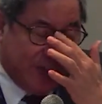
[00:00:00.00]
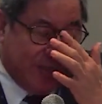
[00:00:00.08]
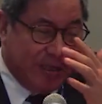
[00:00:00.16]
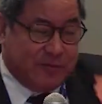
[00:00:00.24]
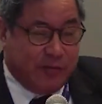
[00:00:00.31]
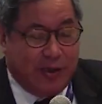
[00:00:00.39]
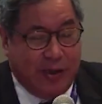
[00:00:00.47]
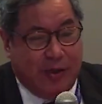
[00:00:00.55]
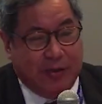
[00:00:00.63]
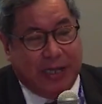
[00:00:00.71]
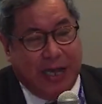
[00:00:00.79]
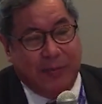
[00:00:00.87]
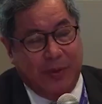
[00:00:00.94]
this for a
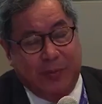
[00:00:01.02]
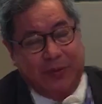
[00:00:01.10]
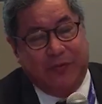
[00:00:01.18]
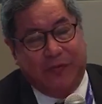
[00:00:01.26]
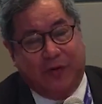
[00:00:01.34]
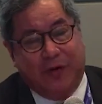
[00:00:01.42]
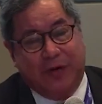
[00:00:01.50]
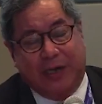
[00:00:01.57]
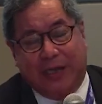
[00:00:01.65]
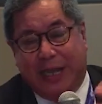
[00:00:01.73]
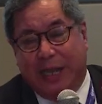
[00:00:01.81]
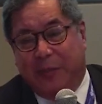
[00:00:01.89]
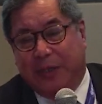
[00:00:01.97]
long time, even before the
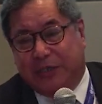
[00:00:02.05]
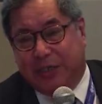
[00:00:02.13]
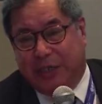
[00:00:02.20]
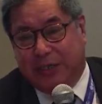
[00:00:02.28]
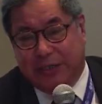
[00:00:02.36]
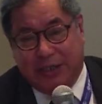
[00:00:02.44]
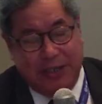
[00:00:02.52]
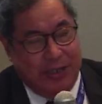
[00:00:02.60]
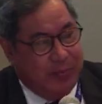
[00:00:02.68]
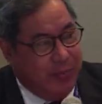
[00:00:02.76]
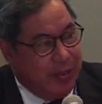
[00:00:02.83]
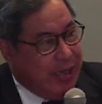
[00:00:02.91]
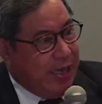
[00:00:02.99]
climate change
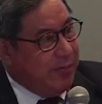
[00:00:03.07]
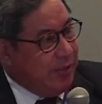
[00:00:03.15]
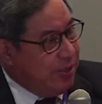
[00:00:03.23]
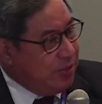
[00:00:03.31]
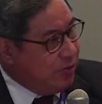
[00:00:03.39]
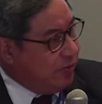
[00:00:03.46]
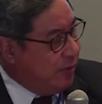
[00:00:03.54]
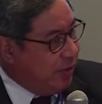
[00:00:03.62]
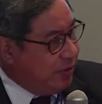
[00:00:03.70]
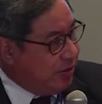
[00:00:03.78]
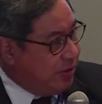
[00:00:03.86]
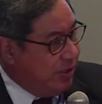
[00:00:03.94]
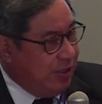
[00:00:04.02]
became an issue,
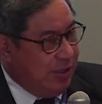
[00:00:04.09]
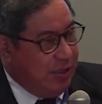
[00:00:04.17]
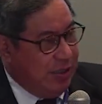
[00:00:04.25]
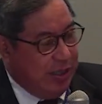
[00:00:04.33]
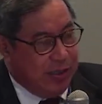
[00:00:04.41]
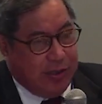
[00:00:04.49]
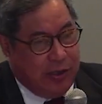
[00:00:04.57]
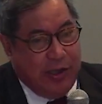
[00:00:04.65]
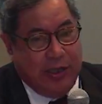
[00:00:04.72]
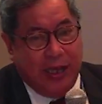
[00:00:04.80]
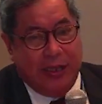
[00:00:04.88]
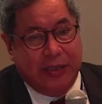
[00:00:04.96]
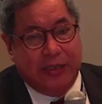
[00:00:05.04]
because in the early
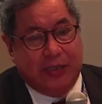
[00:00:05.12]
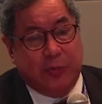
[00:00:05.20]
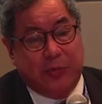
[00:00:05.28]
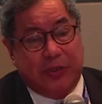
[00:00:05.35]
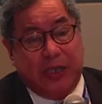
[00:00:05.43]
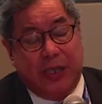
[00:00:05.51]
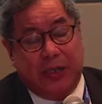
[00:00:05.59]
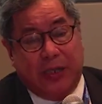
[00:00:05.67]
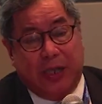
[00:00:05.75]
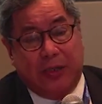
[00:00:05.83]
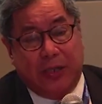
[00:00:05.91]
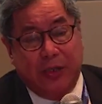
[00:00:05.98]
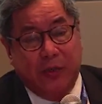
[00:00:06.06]
90s, it was
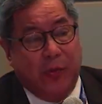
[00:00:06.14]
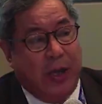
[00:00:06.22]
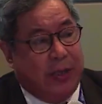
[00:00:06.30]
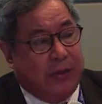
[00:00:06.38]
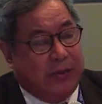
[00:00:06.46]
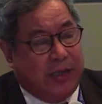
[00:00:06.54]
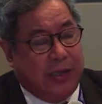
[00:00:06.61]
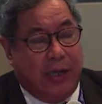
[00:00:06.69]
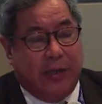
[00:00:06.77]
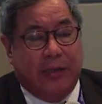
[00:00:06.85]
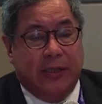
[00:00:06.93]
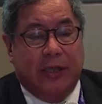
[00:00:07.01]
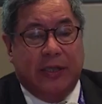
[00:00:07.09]
the UN
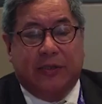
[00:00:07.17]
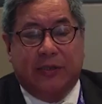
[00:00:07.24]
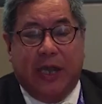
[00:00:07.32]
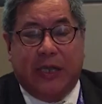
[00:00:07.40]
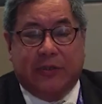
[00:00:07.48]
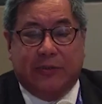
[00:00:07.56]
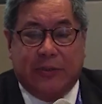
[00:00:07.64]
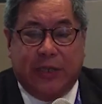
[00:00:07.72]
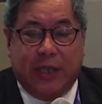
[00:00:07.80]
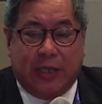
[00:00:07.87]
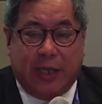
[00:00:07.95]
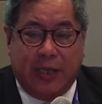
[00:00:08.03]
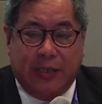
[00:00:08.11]
declared an international
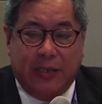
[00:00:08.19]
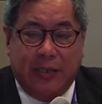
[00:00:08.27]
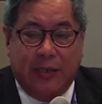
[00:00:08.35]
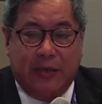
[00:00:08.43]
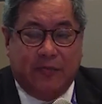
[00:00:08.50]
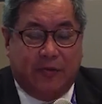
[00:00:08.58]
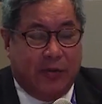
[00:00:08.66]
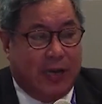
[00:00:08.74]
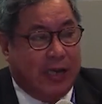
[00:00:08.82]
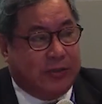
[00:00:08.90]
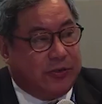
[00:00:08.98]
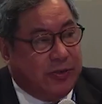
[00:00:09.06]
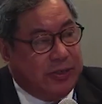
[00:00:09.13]
decade for
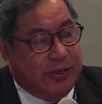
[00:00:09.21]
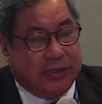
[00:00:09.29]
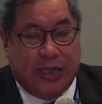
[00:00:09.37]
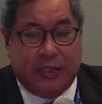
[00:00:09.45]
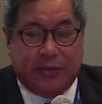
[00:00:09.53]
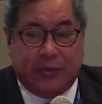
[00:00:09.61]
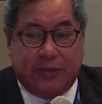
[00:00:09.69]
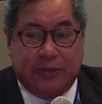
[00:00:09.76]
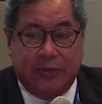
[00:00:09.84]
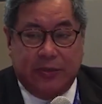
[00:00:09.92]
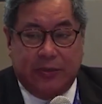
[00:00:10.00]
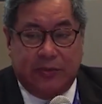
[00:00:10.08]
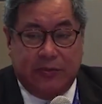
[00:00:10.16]
natural disaster
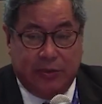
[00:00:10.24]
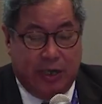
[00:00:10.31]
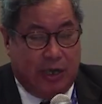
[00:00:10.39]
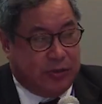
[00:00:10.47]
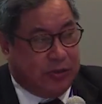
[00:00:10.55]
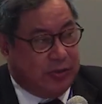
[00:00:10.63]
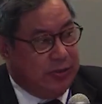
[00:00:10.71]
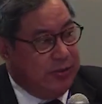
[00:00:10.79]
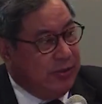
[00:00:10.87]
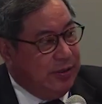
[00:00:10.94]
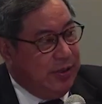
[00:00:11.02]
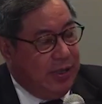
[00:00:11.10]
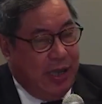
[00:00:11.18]
reduction.
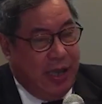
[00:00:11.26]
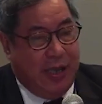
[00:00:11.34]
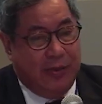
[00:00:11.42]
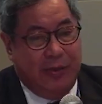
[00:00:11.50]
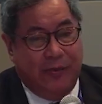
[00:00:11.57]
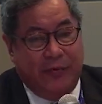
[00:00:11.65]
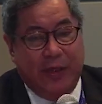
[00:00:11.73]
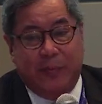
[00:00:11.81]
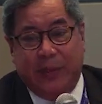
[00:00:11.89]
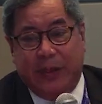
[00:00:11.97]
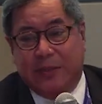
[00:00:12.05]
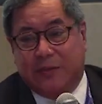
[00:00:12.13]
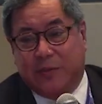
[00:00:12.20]
And the
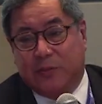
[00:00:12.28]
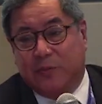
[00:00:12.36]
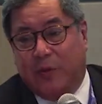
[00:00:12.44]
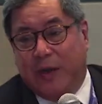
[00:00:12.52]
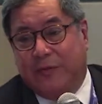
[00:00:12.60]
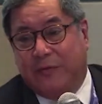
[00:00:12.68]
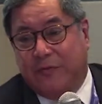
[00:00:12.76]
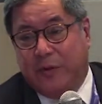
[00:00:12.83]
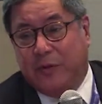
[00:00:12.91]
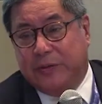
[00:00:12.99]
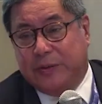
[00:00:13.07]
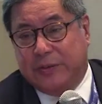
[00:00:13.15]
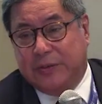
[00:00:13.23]
Philippines was one of
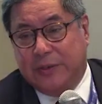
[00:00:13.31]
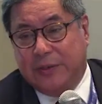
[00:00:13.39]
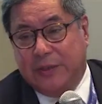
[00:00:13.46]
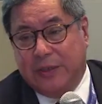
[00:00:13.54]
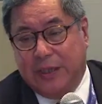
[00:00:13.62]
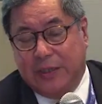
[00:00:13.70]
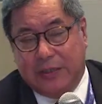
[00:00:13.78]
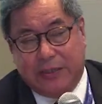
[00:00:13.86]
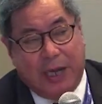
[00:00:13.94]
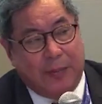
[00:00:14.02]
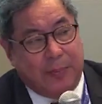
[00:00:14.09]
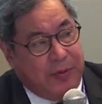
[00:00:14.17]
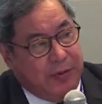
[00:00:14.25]
those in the
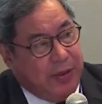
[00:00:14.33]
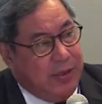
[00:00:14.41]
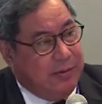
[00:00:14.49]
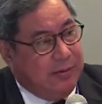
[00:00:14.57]
top 3.